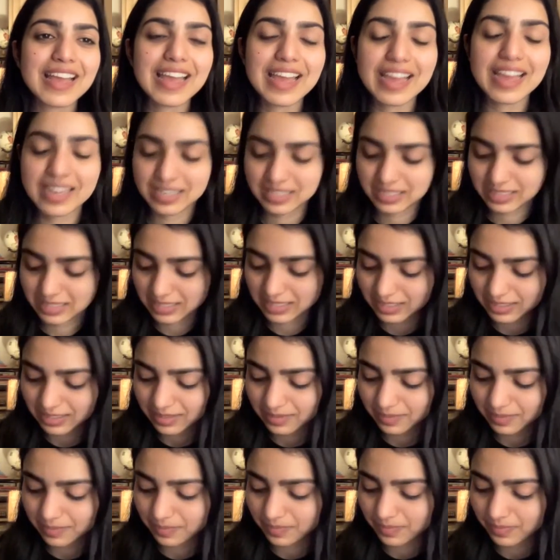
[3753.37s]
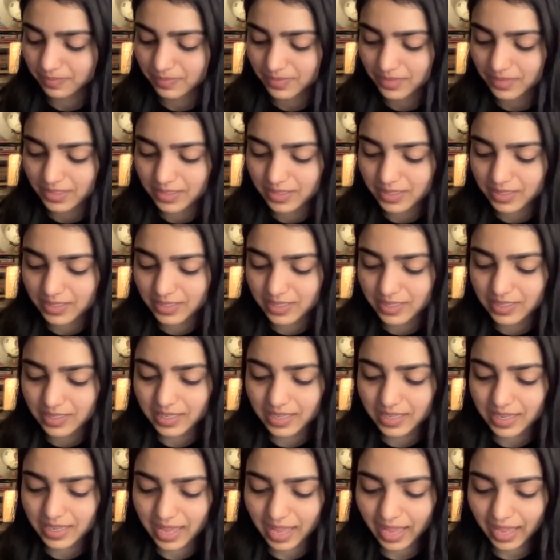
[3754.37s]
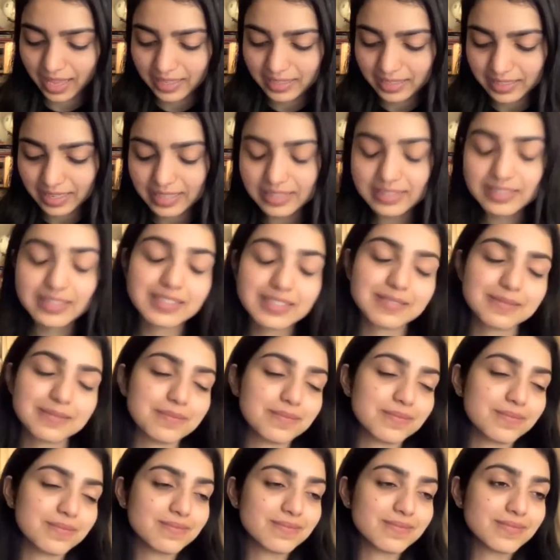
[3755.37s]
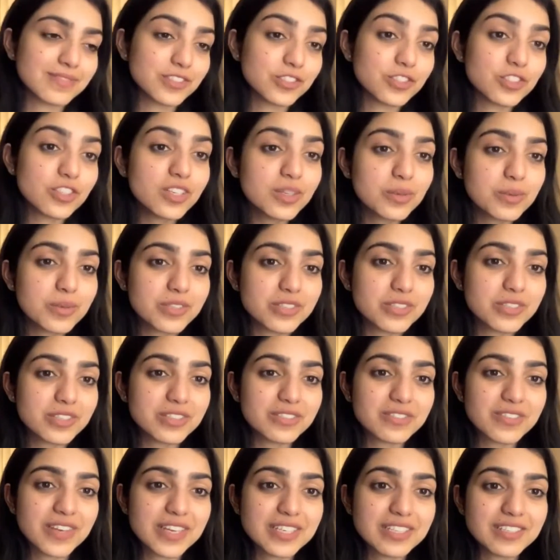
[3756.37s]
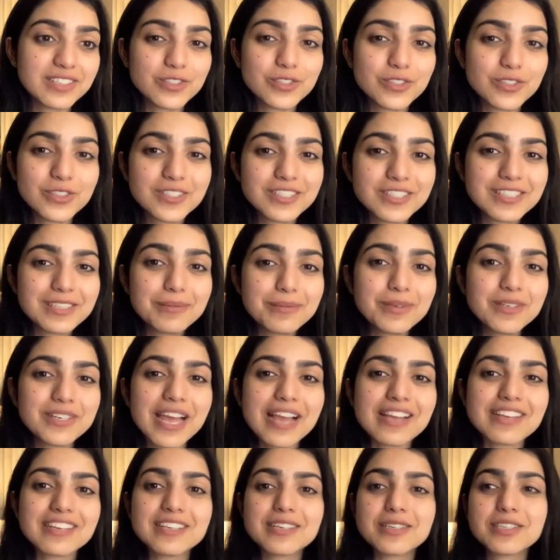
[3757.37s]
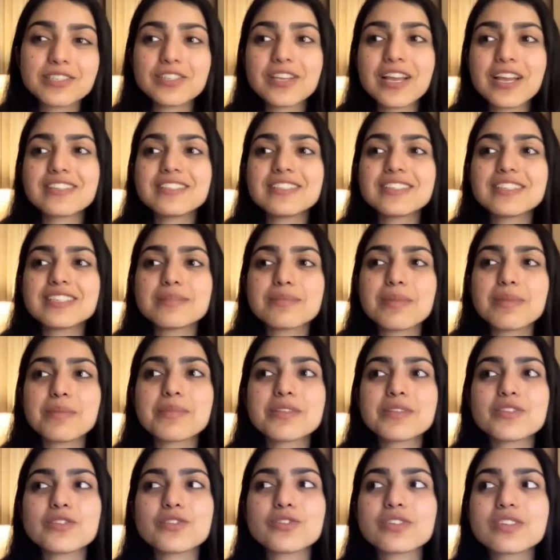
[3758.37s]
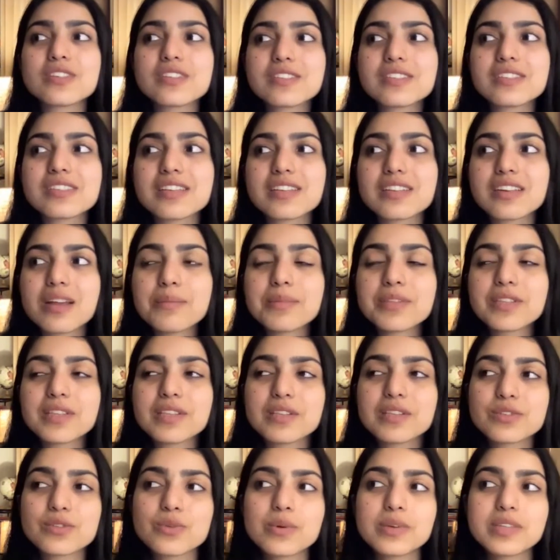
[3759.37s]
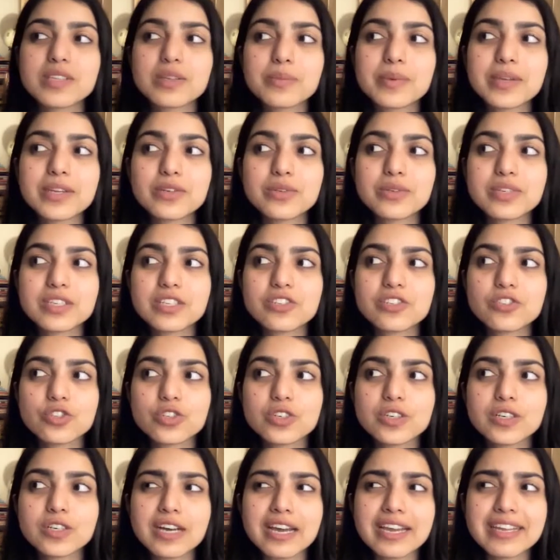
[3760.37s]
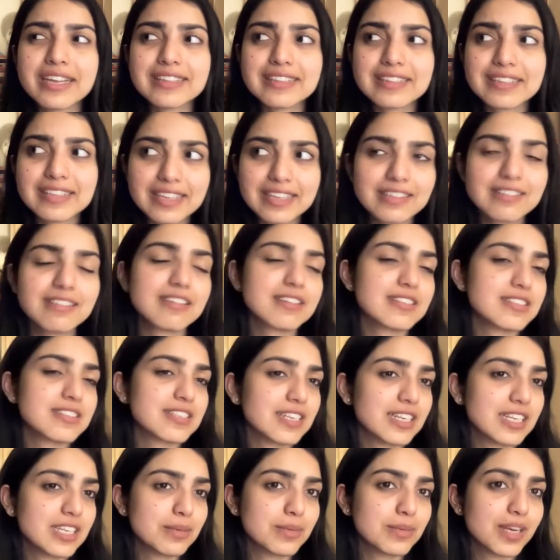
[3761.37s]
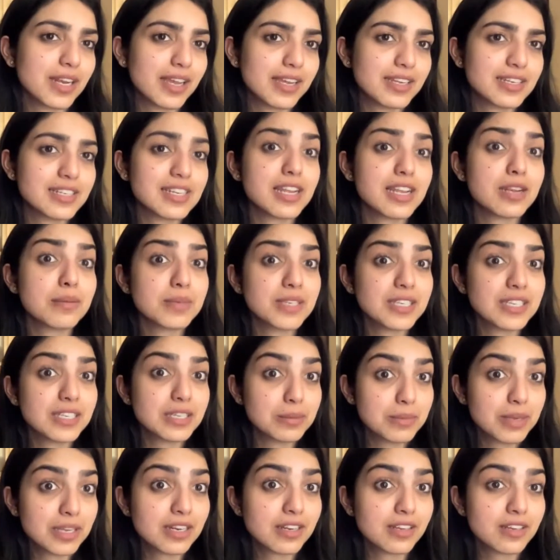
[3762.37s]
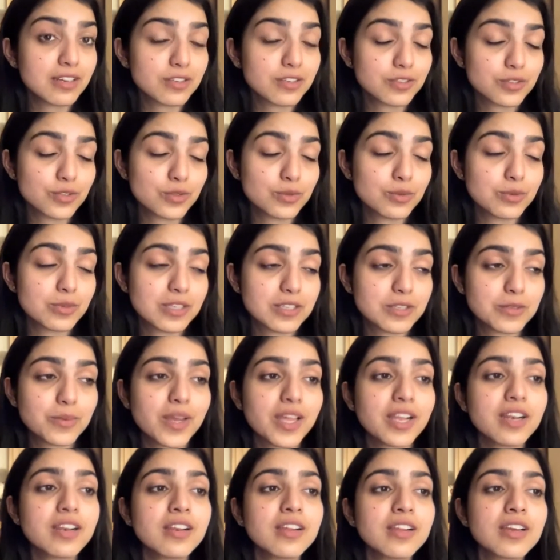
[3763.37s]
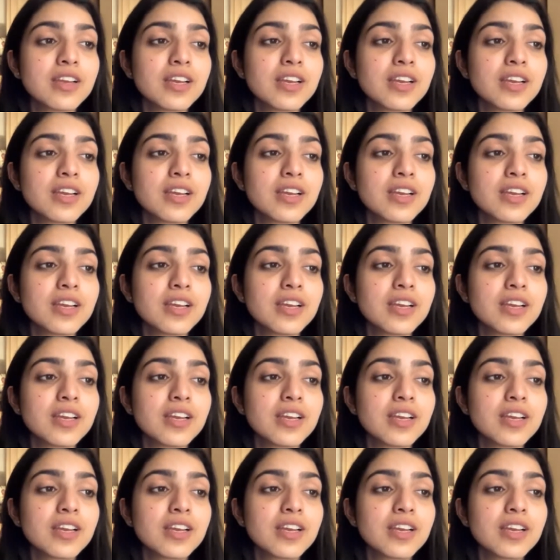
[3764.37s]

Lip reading: and I really want to invite her. Just keep on tagging her. She hasn't seen my message on Instagram and there's no other way to reach her. I think there is an email ID. I'll be emailing her soon as well.